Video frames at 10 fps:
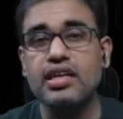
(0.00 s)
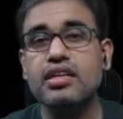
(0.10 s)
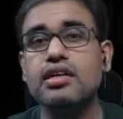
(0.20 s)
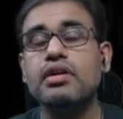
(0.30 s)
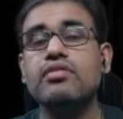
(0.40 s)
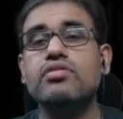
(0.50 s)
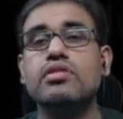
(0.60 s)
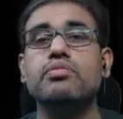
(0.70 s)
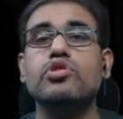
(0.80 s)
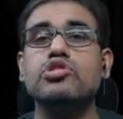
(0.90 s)
coming from the
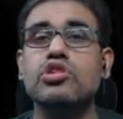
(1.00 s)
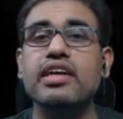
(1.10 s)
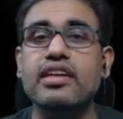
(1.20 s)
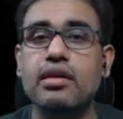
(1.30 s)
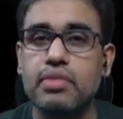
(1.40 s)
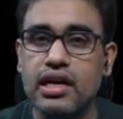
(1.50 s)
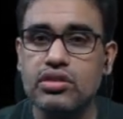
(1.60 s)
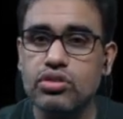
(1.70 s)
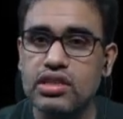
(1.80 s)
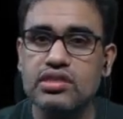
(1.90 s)
posterolateral part.
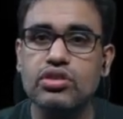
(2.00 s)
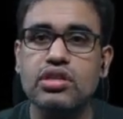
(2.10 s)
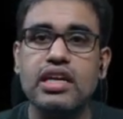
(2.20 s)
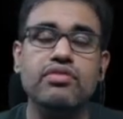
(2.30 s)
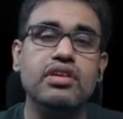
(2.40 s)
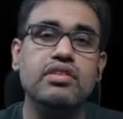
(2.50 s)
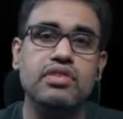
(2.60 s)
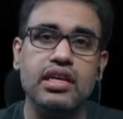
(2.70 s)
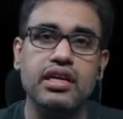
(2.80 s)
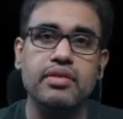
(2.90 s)
So this is your inferior phrenic.